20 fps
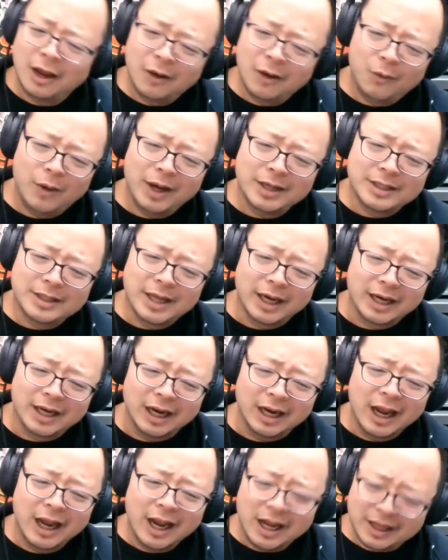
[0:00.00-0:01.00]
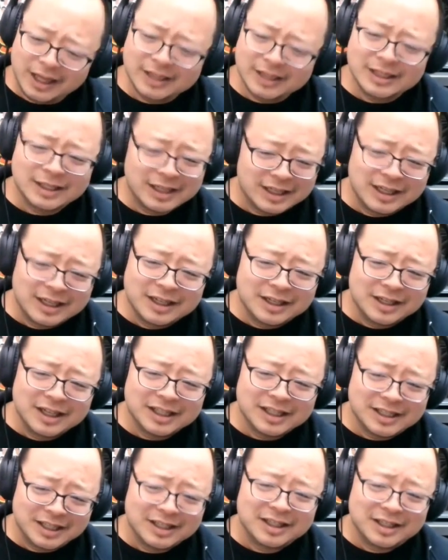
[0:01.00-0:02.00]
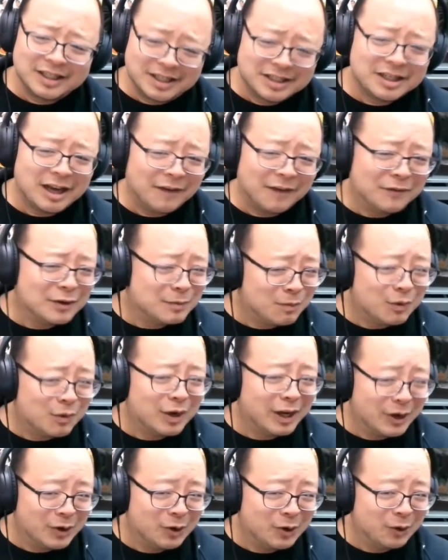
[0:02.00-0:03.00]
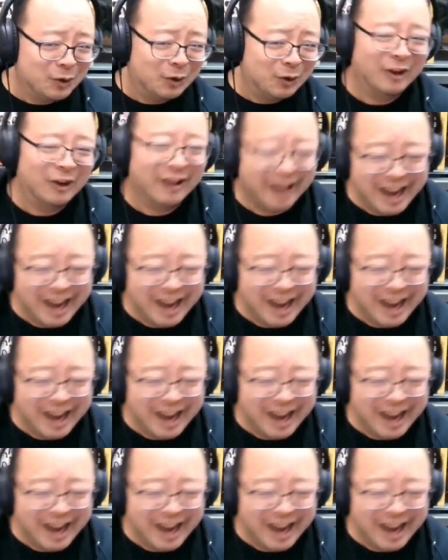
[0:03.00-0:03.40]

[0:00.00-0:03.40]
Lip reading: wait a second, this stuff is pretty cool.